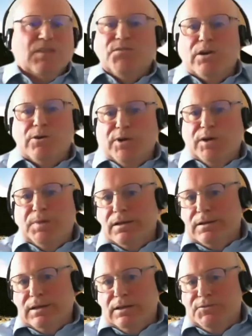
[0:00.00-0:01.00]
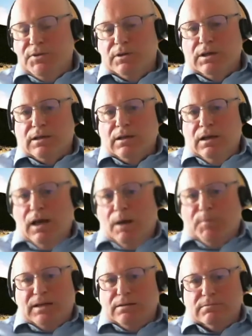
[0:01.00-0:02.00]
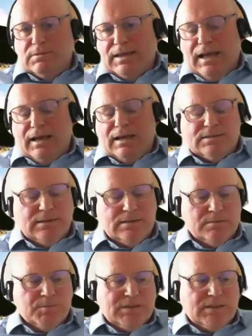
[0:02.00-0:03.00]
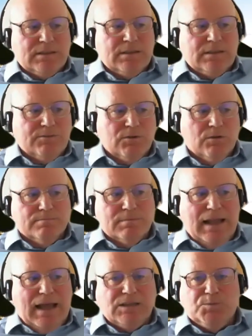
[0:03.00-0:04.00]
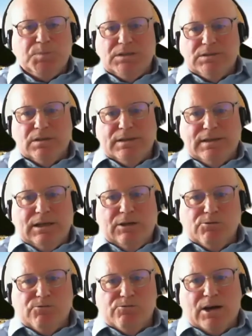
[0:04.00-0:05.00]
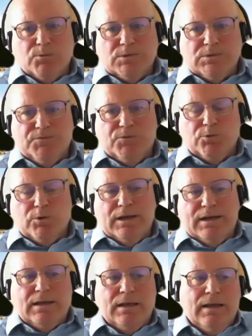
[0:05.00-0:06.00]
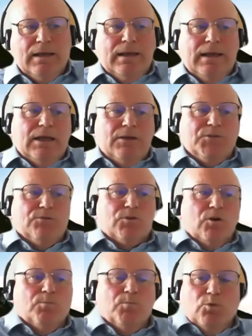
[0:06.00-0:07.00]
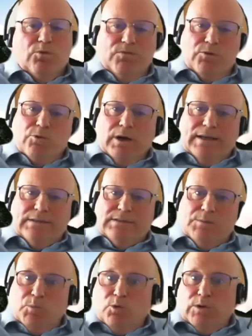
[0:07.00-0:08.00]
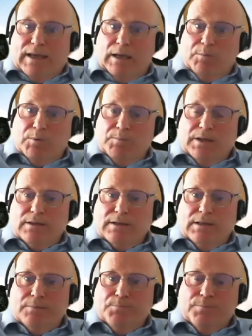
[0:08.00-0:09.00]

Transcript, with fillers: variability, if you like. I mean, again, in systems thinking, you've got Ashby's idea of requisite variety. If you've got more variety, more capability,